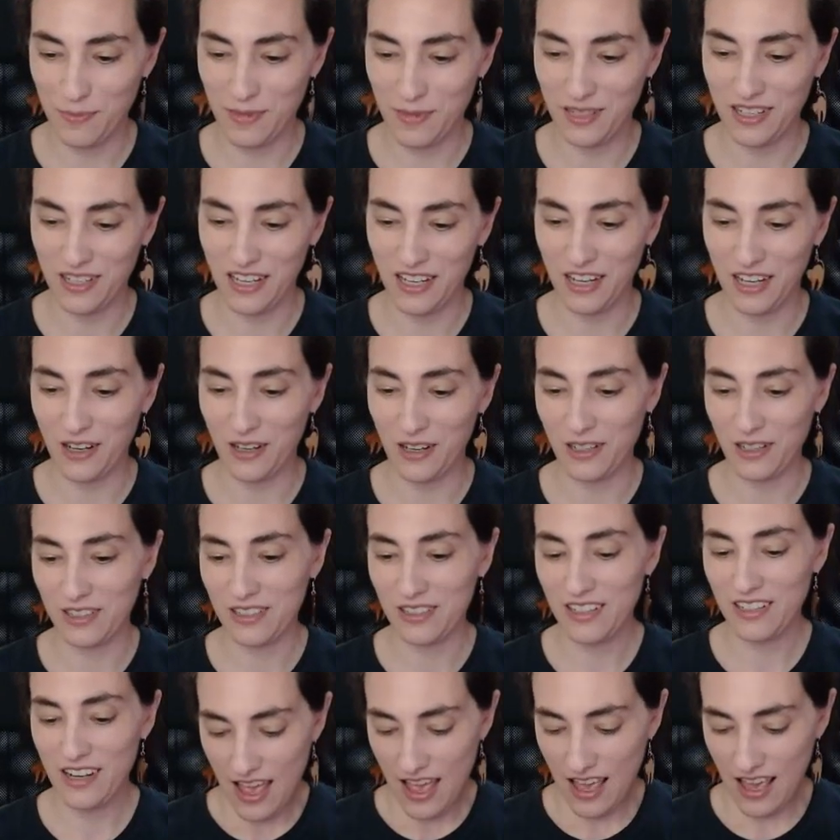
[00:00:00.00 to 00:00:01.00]
been here.
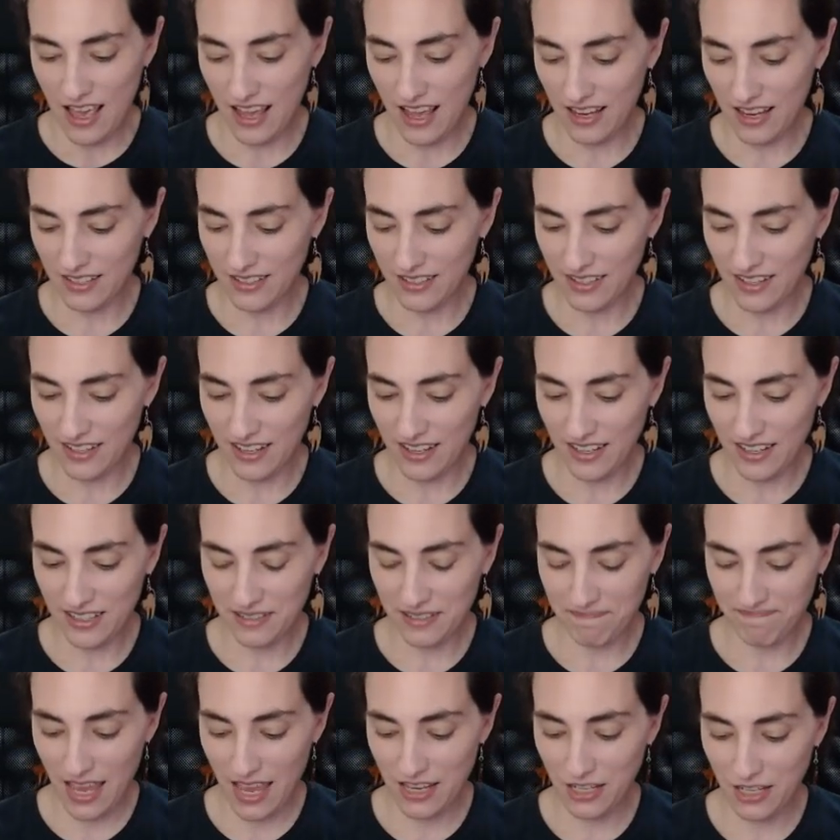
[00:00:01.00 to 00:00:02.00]
And,
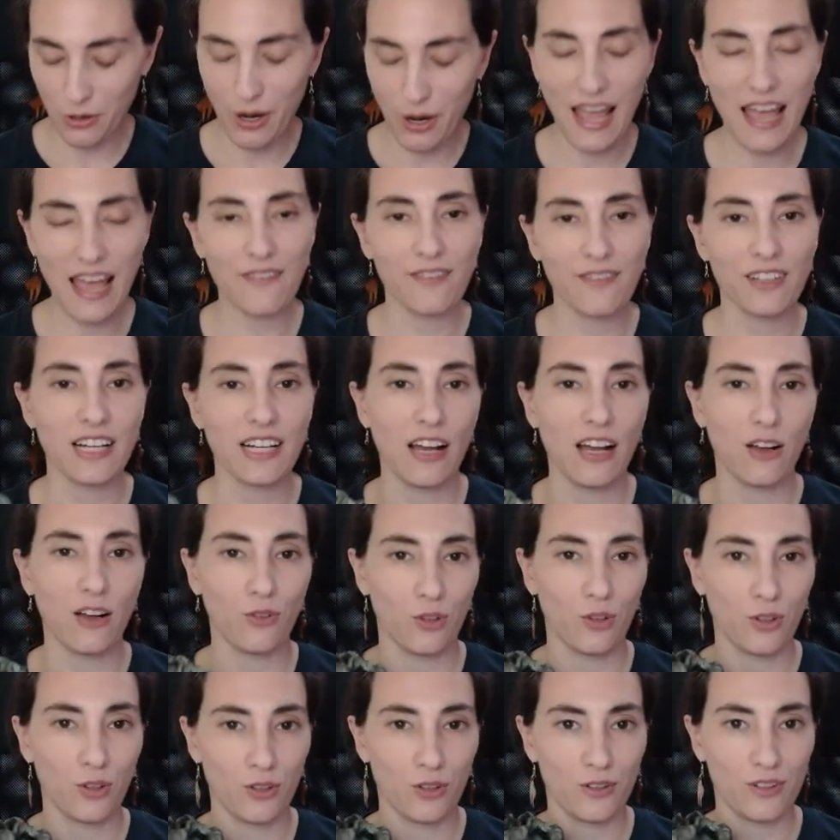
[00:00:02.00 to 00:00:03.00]
you know, having now
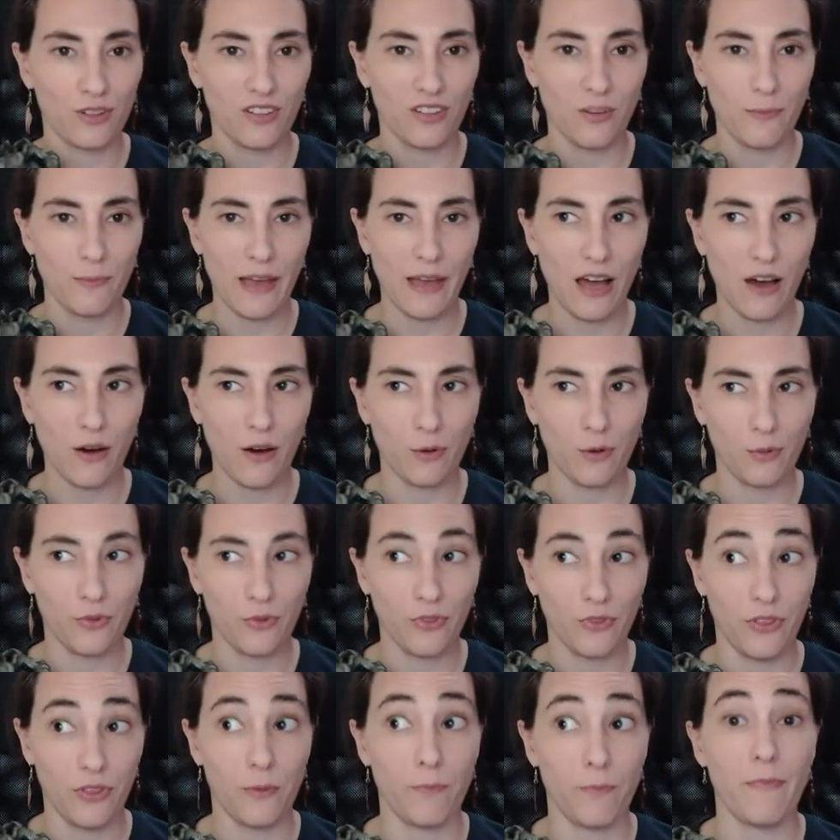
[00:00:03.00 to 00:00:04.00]
learned about
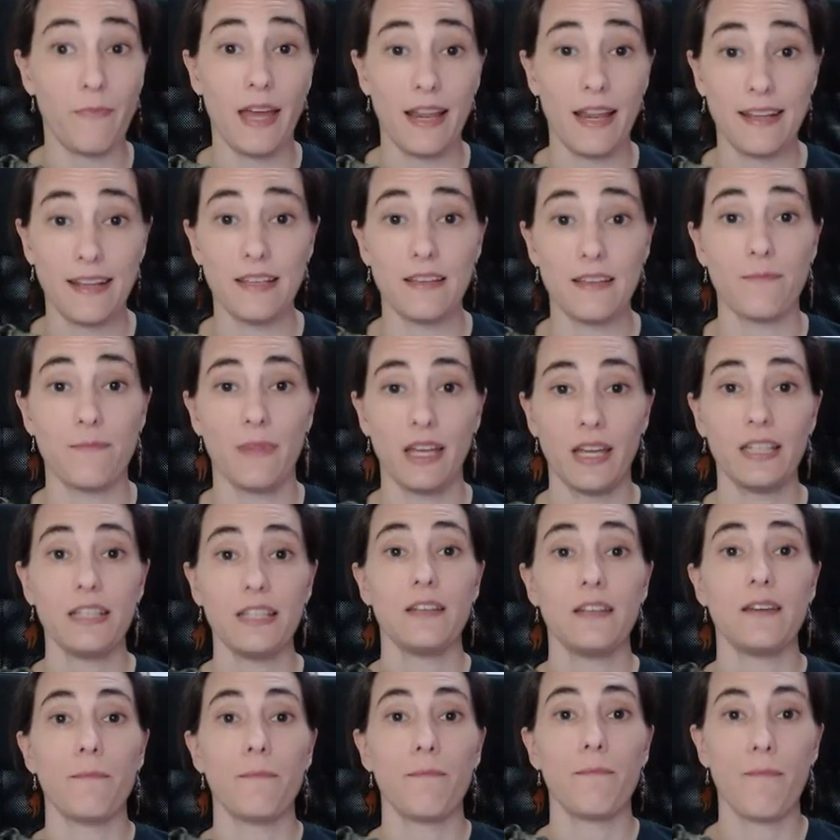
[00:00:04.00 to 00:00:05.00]
the
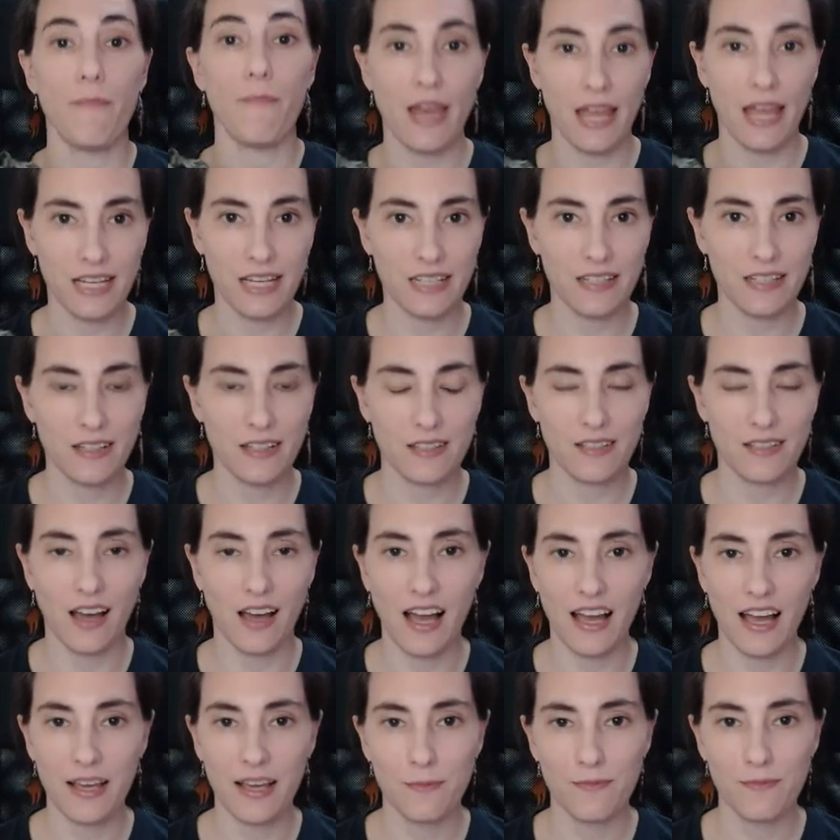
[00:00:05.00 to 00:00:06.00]
many
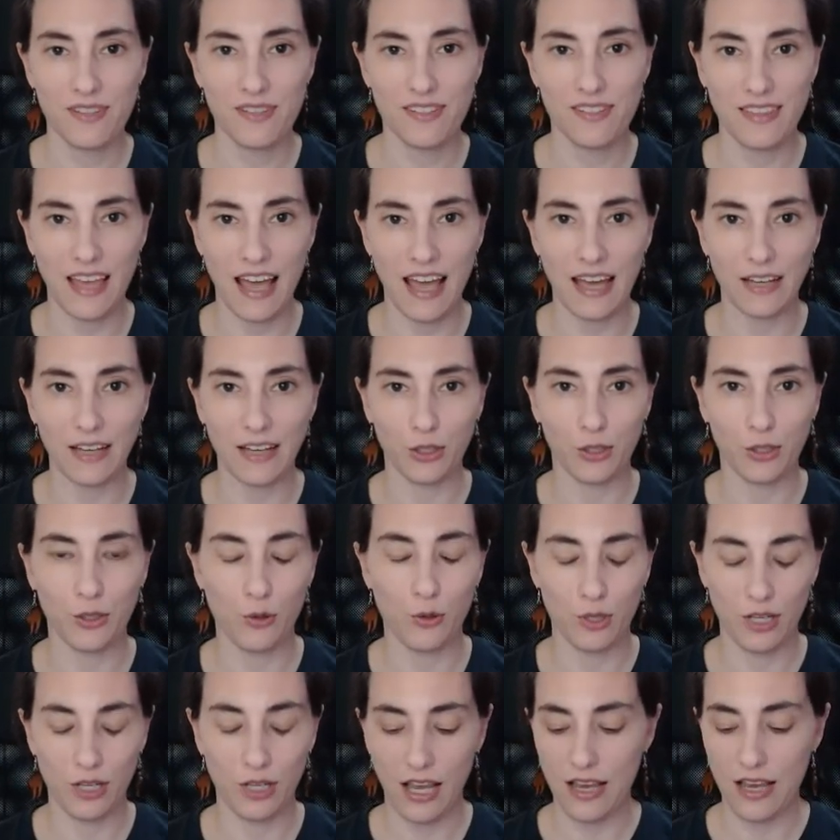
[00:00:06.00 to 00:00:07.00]
times that
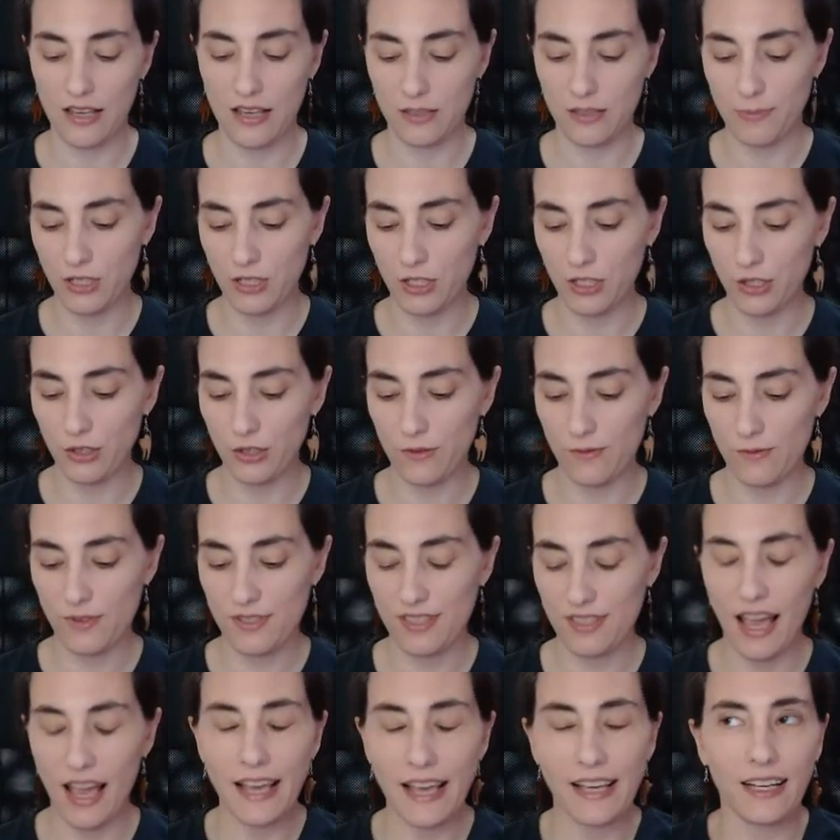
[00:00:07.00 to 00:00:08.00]
Nokota has been
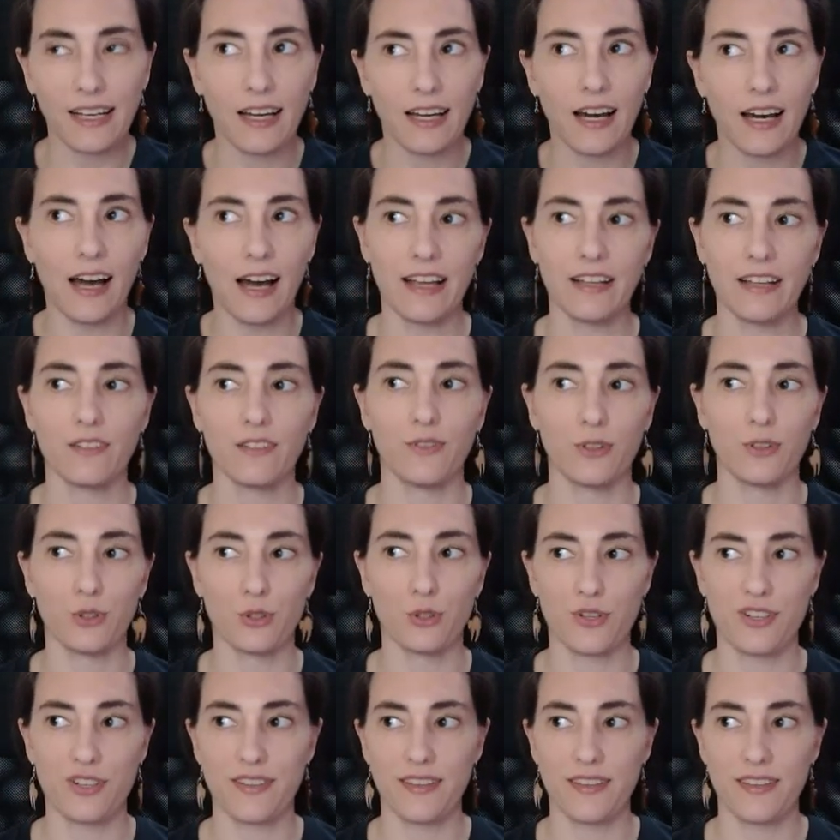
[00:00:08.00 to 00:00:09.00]
used, I can kind of
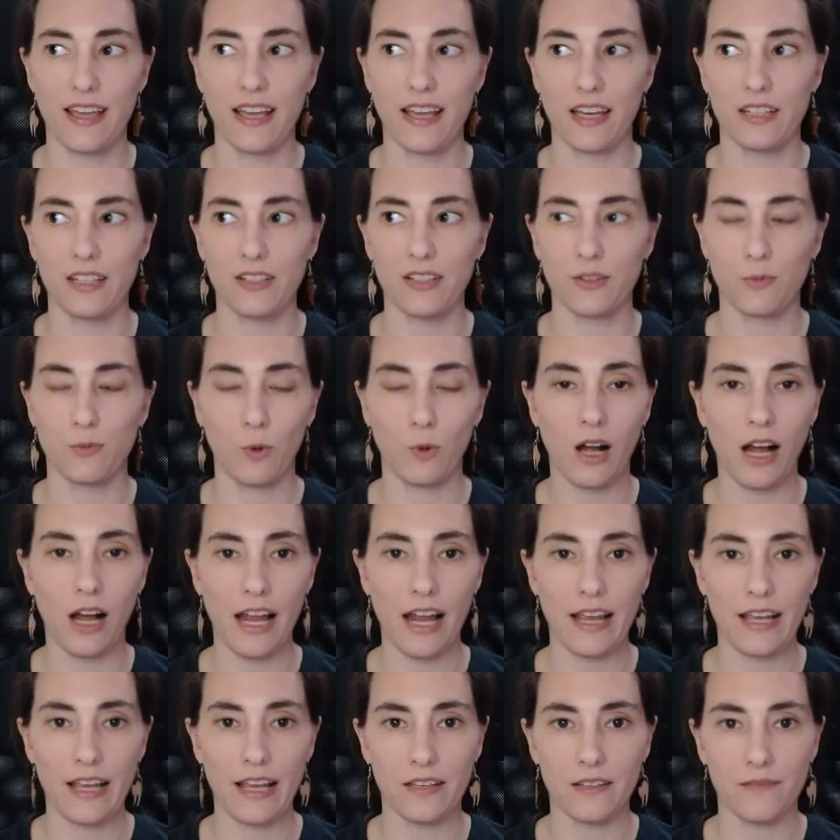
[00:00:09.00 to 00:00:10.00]
understand
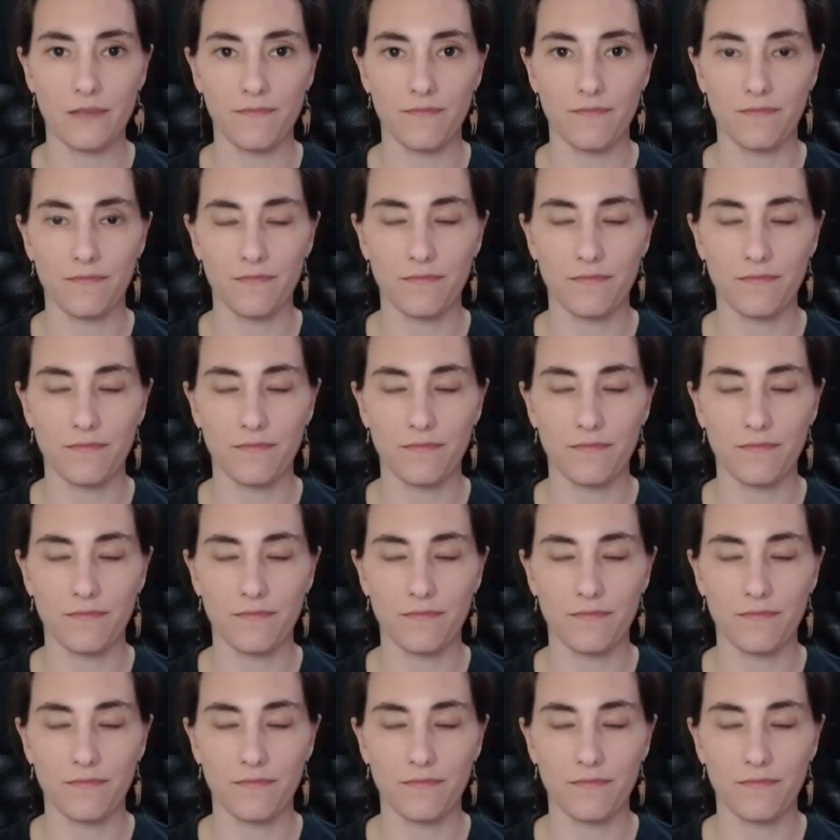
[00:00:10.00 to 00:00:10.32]
why